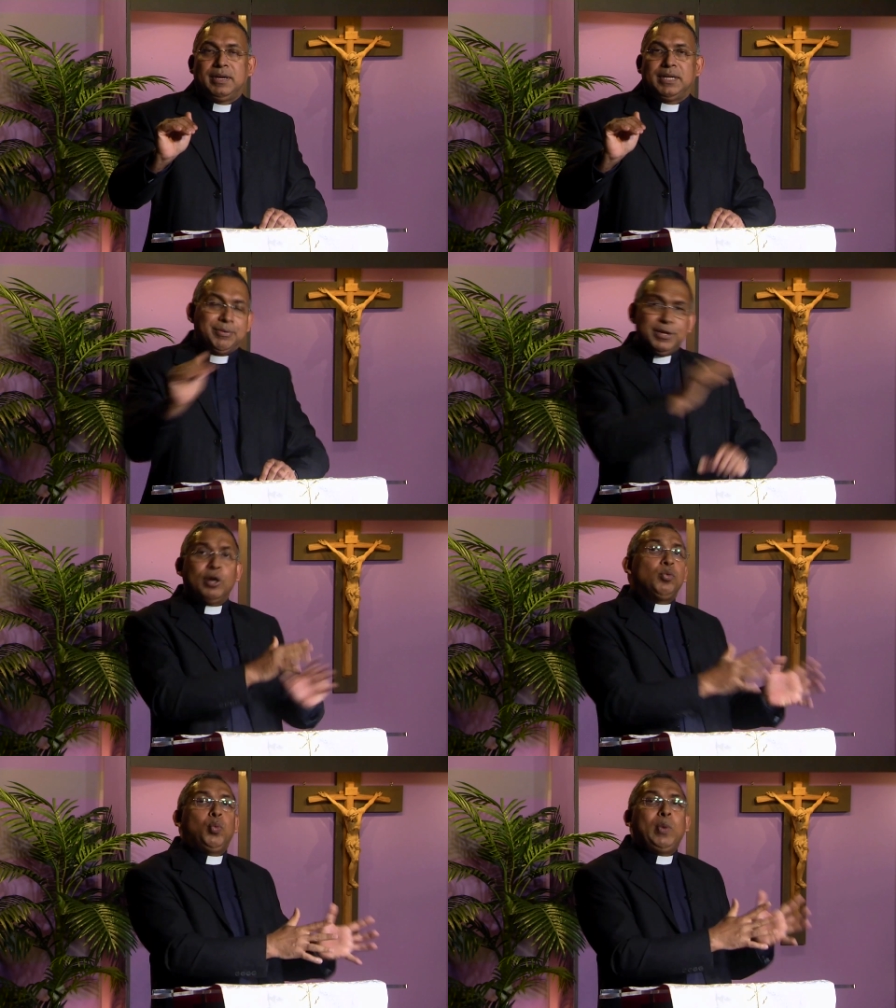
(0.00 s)
They were
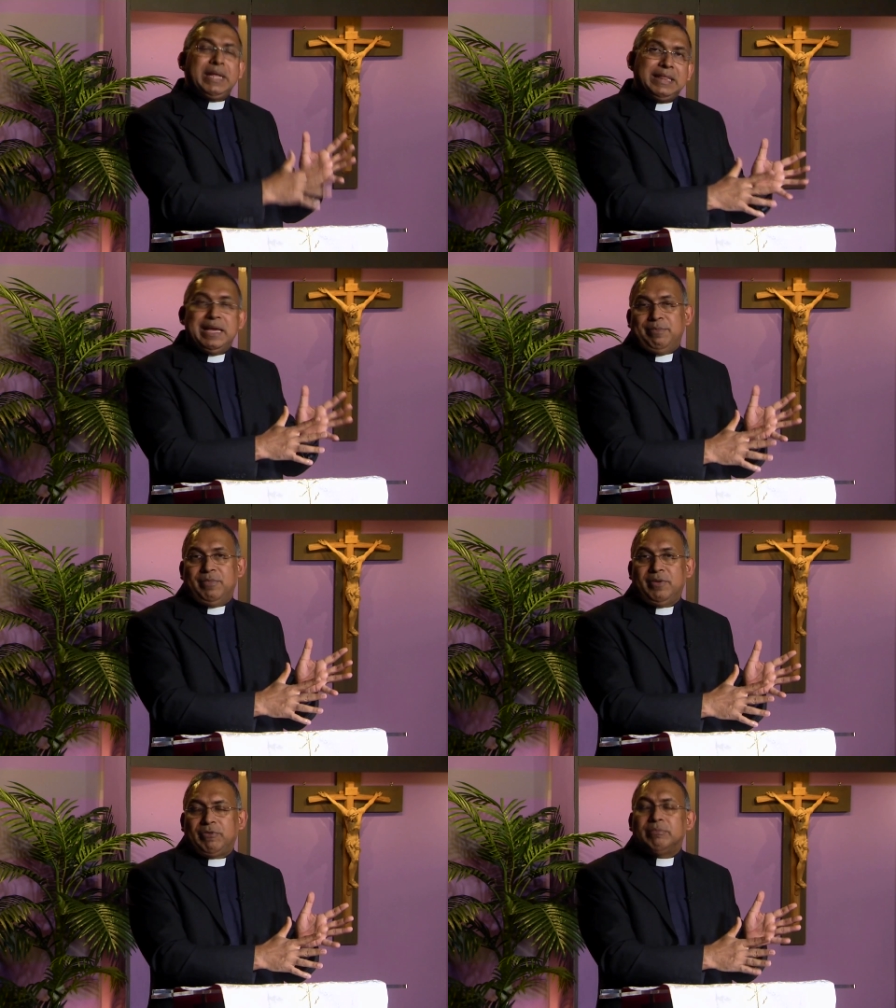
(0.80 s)
not with them
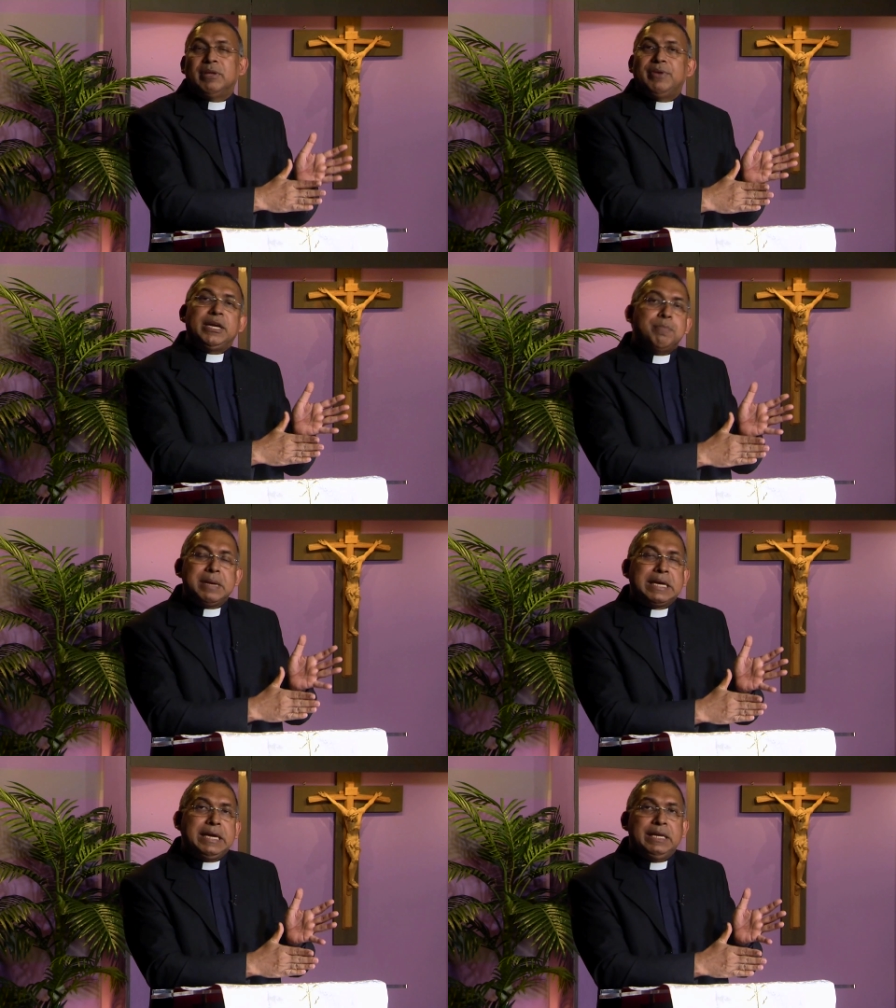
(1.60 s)
from the very
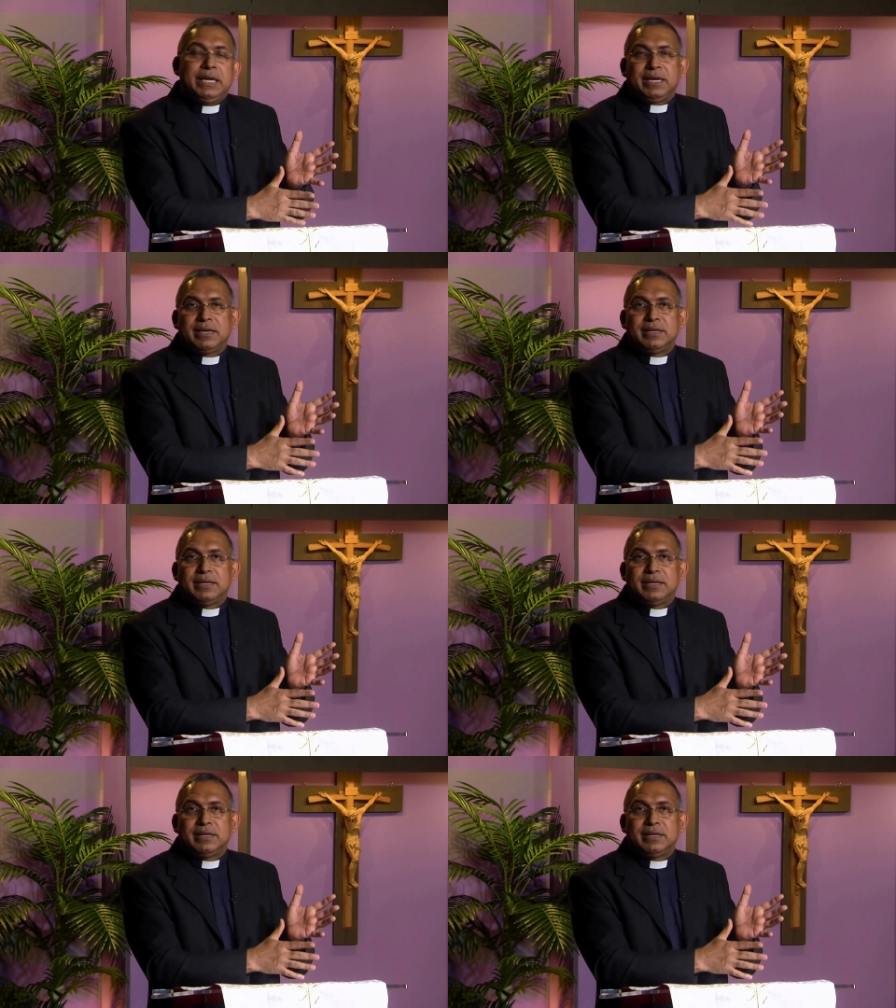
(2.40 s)
beginning.